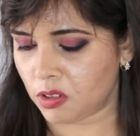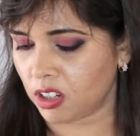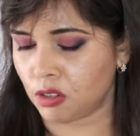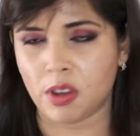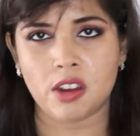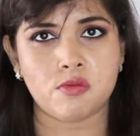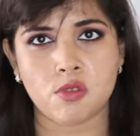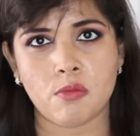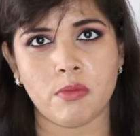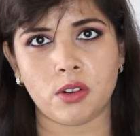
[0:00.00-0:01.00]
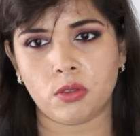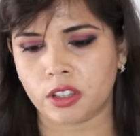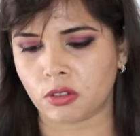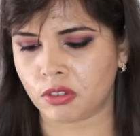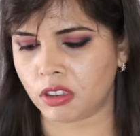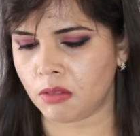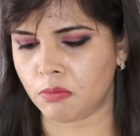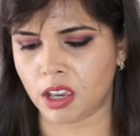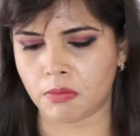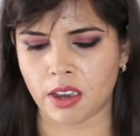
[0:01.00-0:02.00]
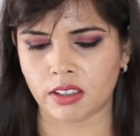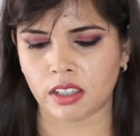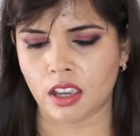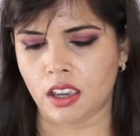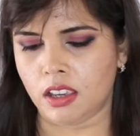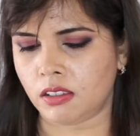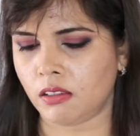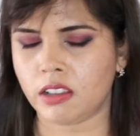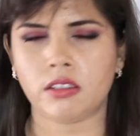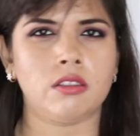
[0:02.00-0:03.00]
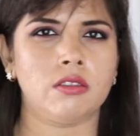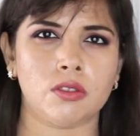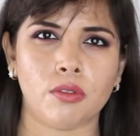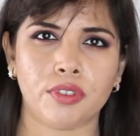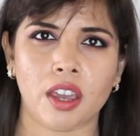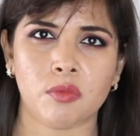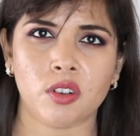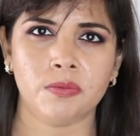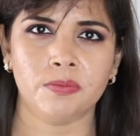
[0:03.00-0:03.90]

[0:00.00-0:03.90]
mean, trying to make room and all that sort of thing, big mess. So let's do this off camera.